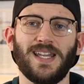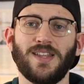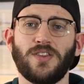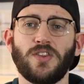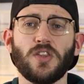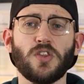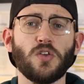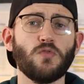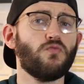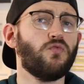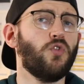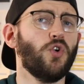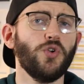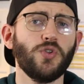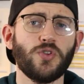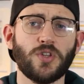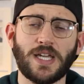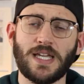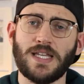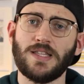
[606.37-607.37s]
Is this a
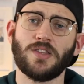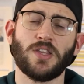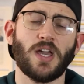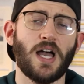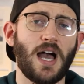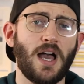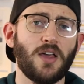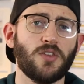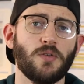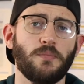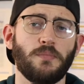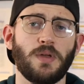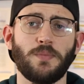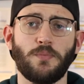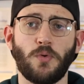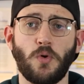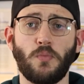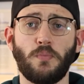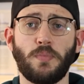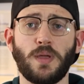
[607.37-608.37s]
routine task and
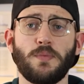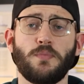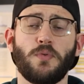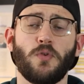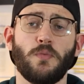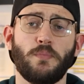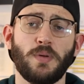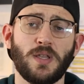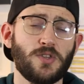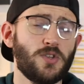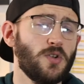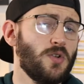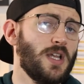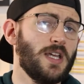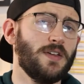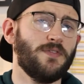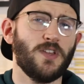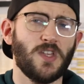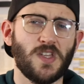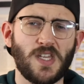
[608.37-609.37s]
people have been doing
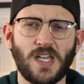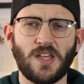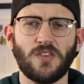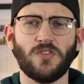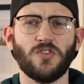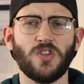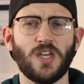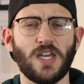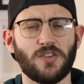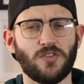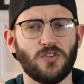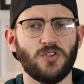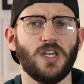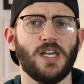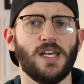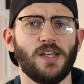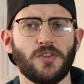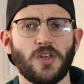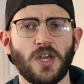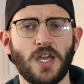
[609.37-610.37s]
it for years and years and
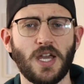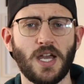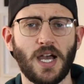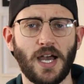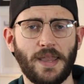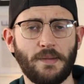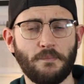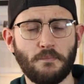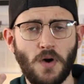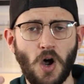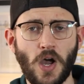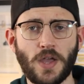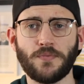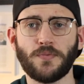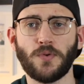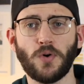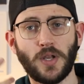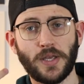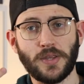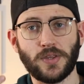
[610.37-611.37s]
years and they might
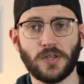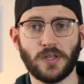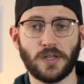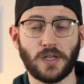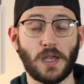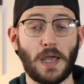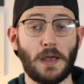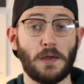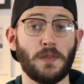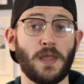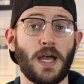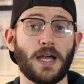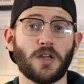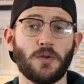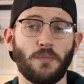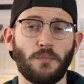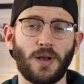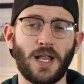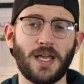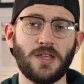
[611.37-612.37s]
fall into that
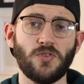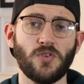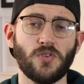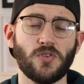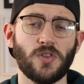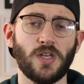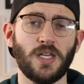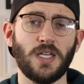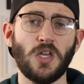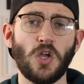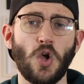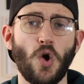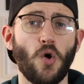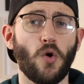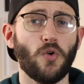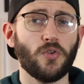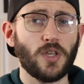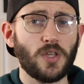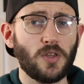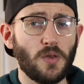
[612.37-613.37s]
complacency?
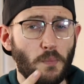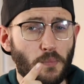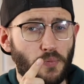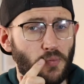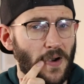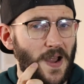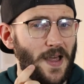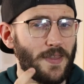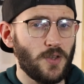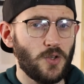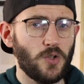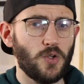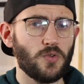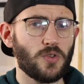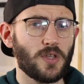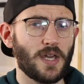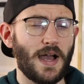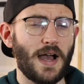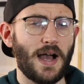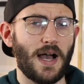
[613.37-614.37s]
Or is this a brand new
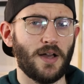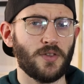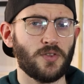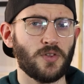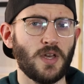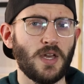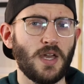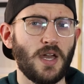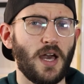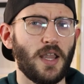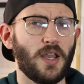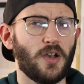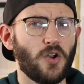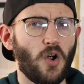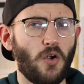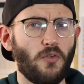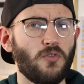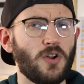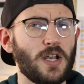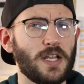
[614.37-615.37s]
task and they're
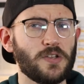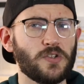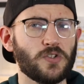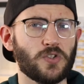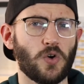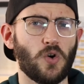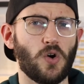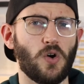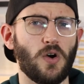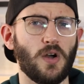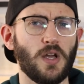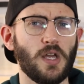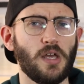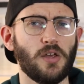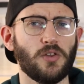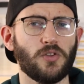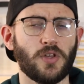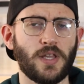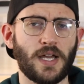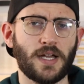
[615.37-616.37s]
not really sure?
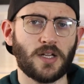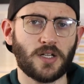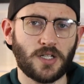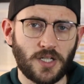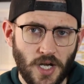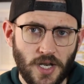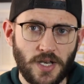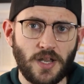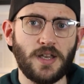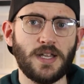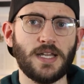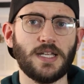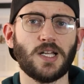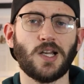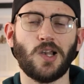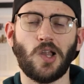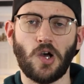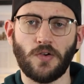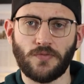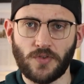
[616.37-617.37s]
So they're gonna need a
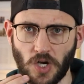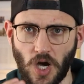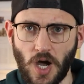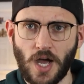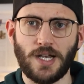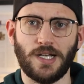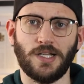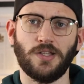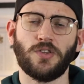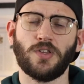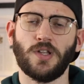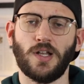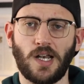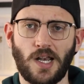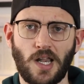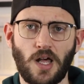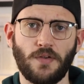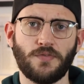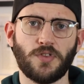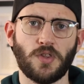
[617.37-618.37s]
lot of guidance and a
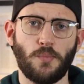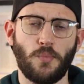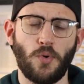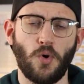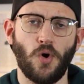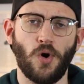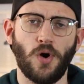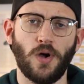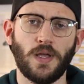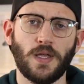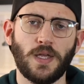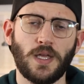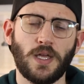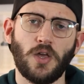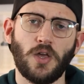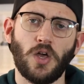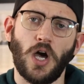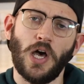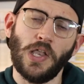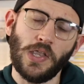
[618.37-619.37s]
lot of support.
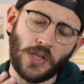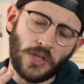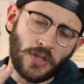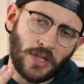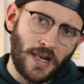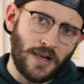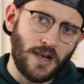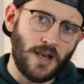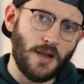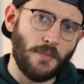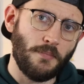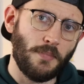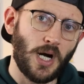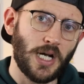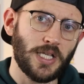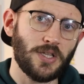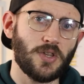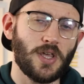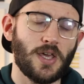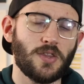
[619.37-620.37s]
Understanding their
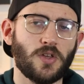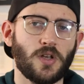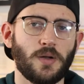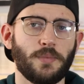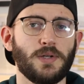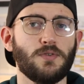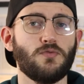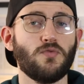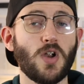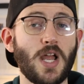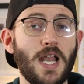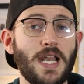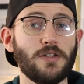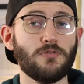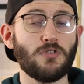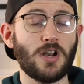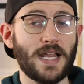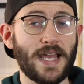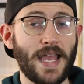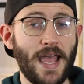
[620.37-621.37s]
mindset is going to be really,
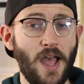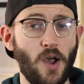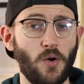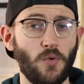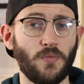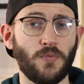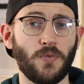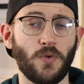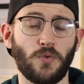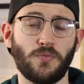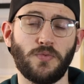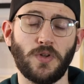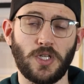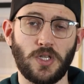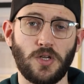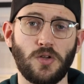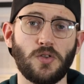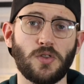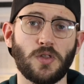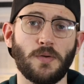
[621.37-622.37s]
really helpful for
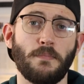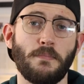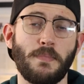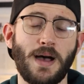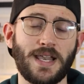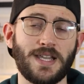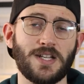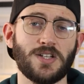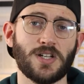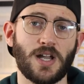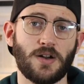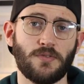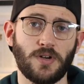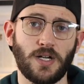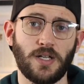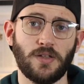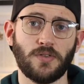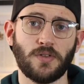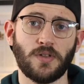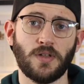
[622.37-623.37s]
you to manage that
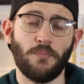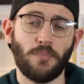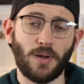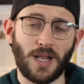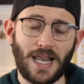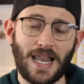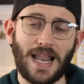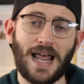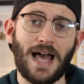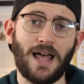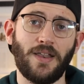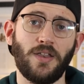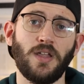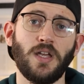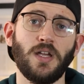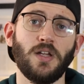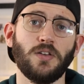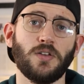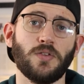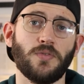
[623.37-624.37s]
risk and plan
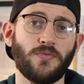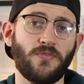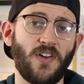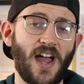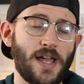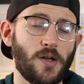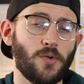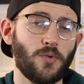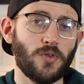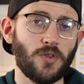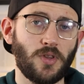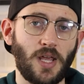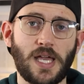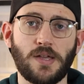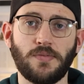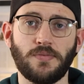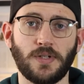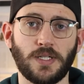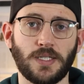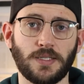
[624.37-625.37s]
to fail
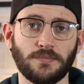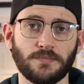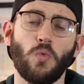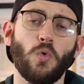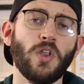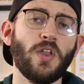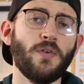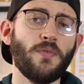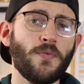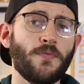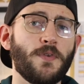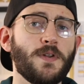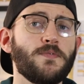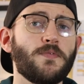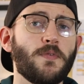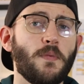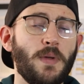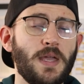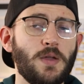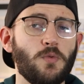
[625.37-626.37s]
safely. One other thing
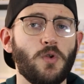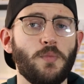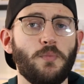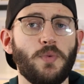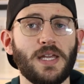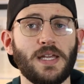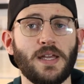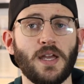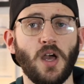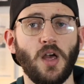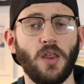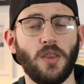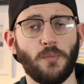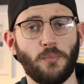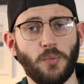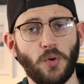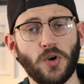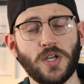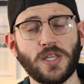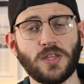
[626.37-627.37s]
for me would be the
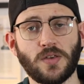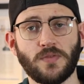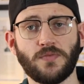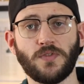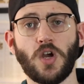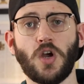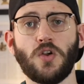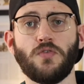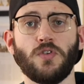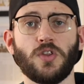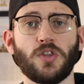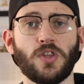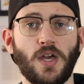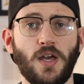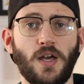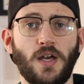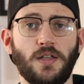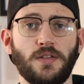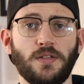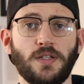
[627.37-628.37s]
point of no
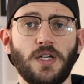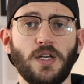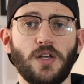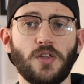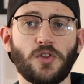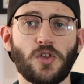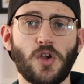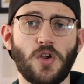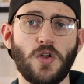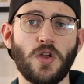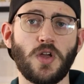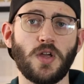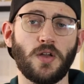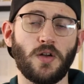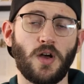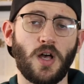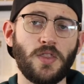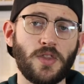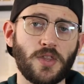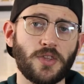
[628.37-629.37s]
return. So
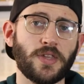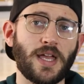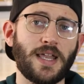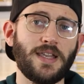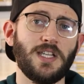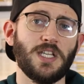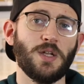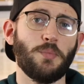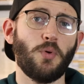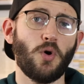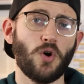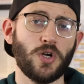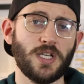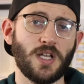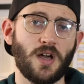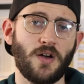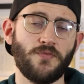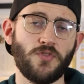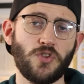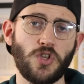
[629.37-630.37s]
understanding the point
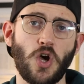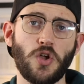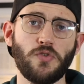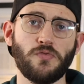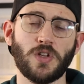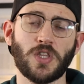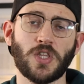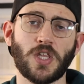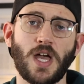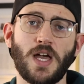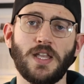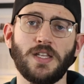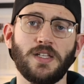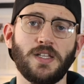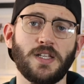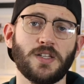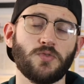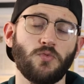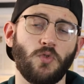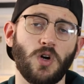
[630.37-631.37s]
of no return in
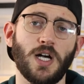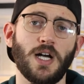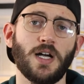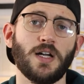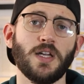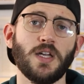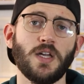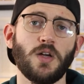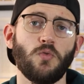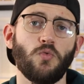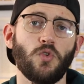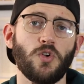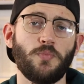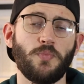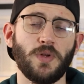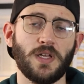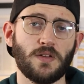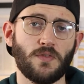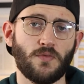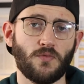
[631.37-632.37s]
this work would
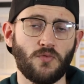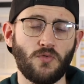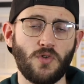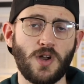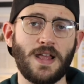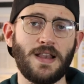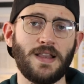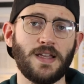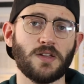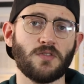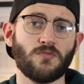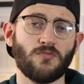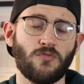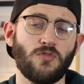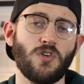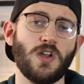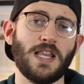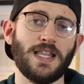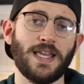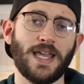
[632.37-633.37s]
be really,
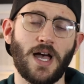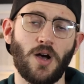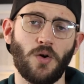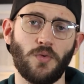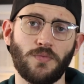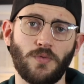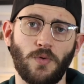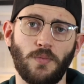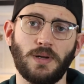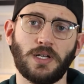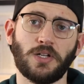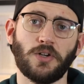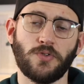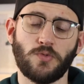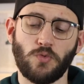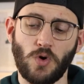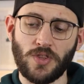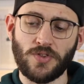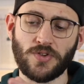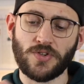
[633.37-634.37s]
really helpful, because
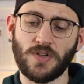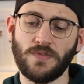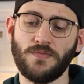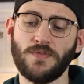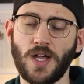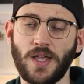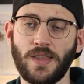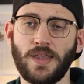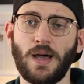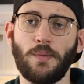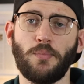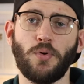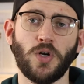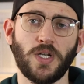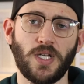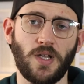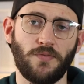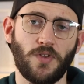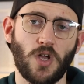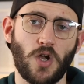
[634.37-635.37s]
once you've done that
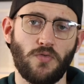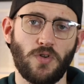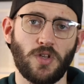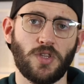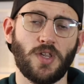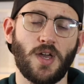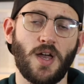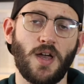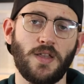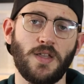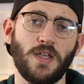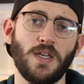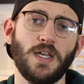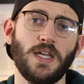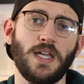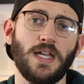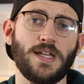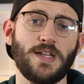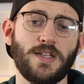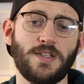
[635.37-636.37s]
point of no return,
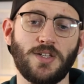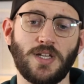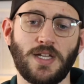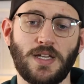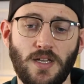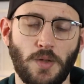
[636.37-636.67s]
e.g.